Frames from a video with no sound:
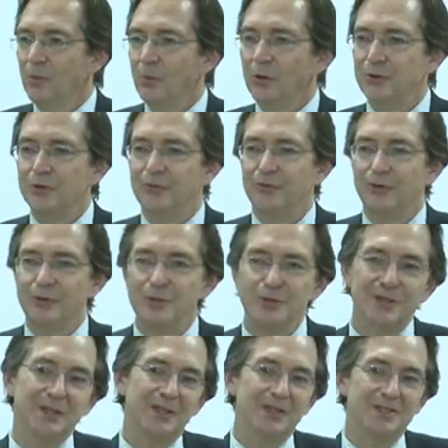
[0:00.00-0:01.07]
Well,
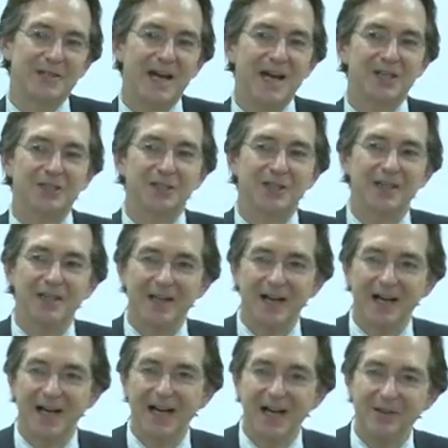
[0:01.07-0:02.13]
diversity is actually, in the
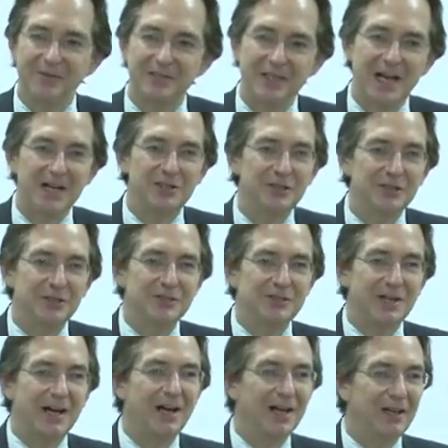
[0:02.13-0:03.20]
hive, is actually
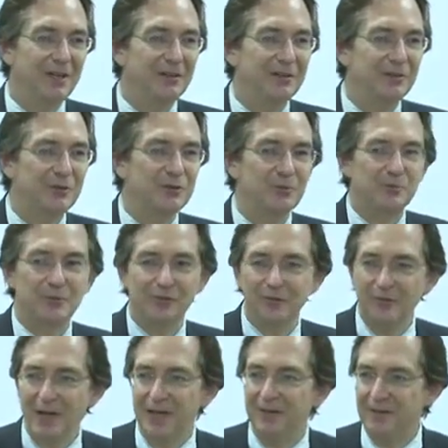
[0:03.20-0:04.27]
designed to
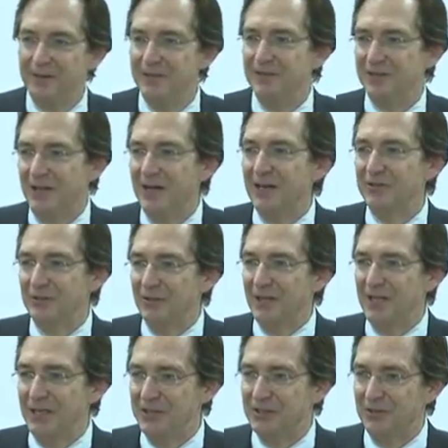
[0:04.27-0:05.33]
prevent these
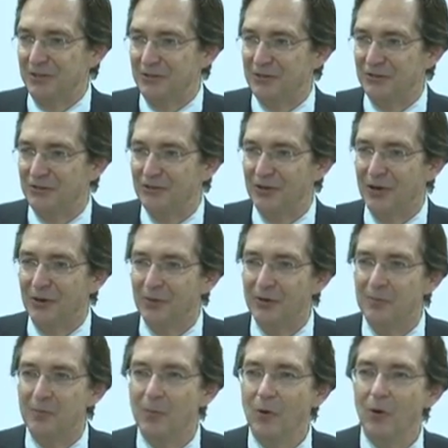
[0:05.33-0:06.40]
oscillations. So
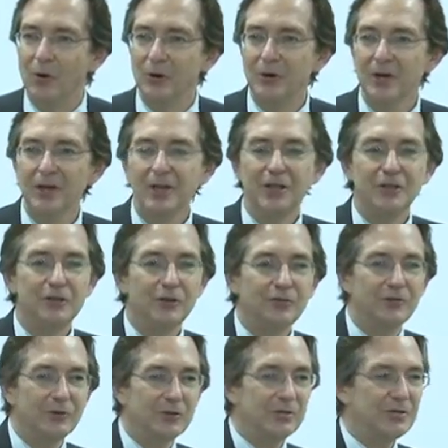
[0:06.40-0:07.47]
the more
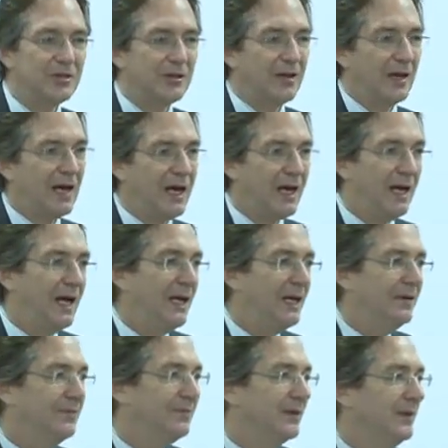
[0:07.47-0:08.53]
diverse the
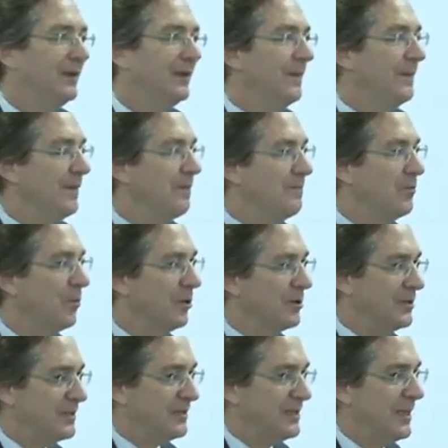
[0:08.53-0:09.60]
hive, the
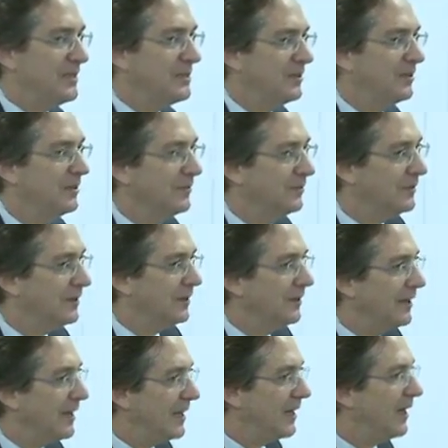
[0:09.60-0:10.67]
more sensitive
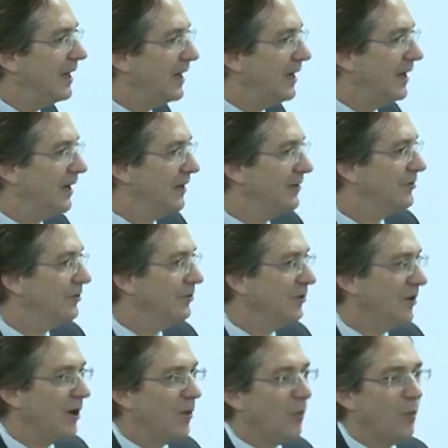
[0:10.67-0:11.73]
they are
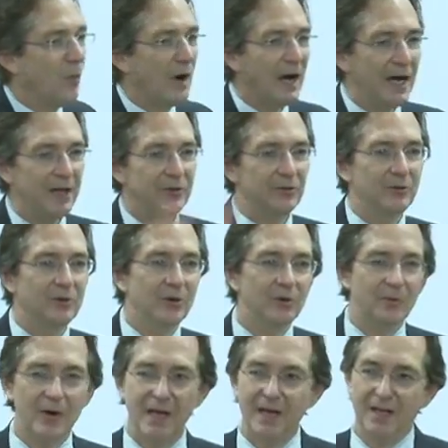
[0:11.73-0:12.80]
to a
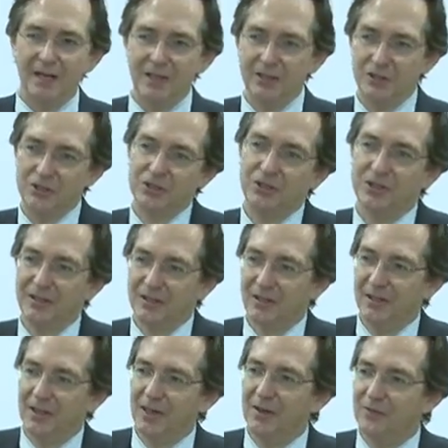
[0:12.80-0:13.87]
wider range
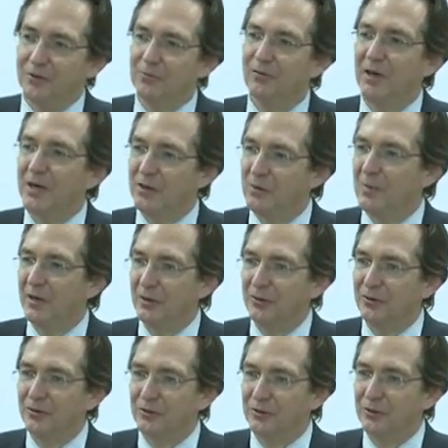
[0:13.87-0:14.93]
of
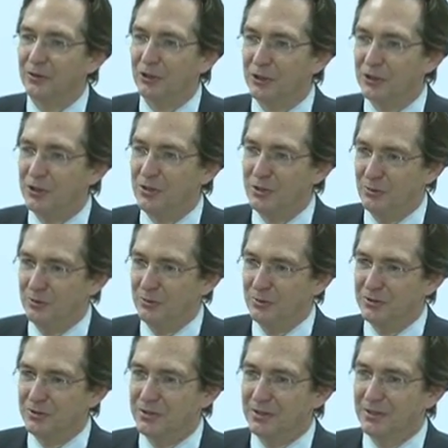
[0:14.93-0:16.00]
environmental
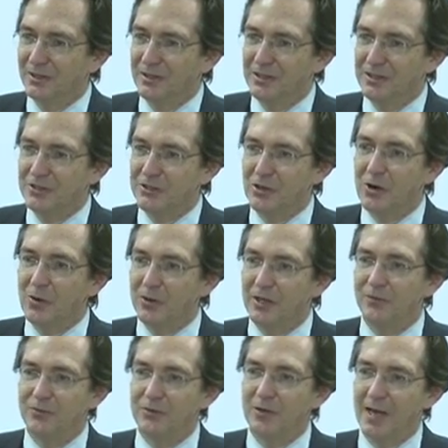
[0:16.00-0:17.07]
cues. And so
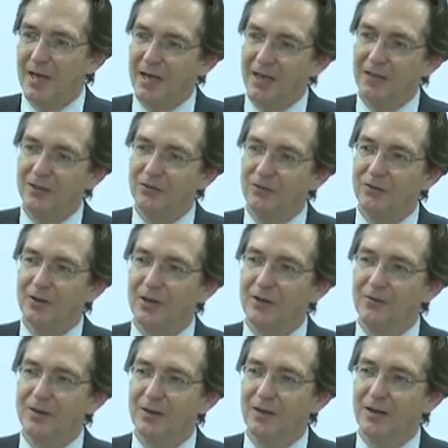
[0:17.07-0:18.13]
if you had a,
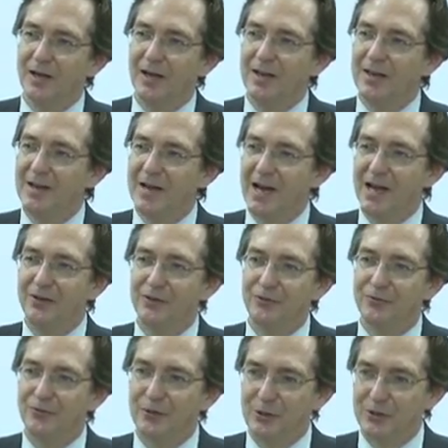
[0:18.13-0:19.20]
a, a
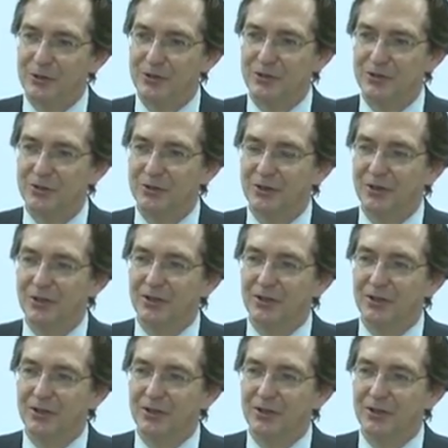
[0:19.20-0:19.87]
non-diverse